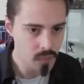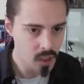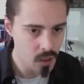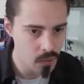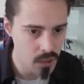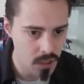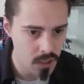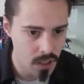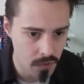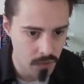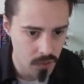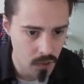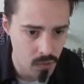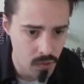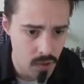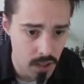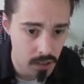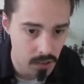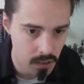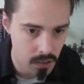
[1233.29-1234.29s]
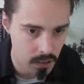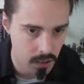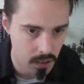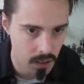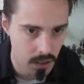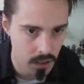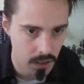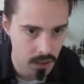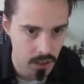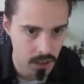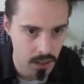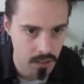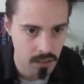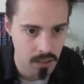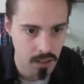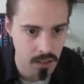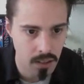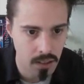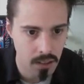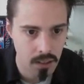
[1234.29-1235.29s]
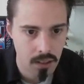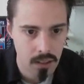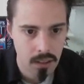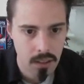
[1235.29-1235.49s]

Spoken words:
We're just gonna have to risk getting.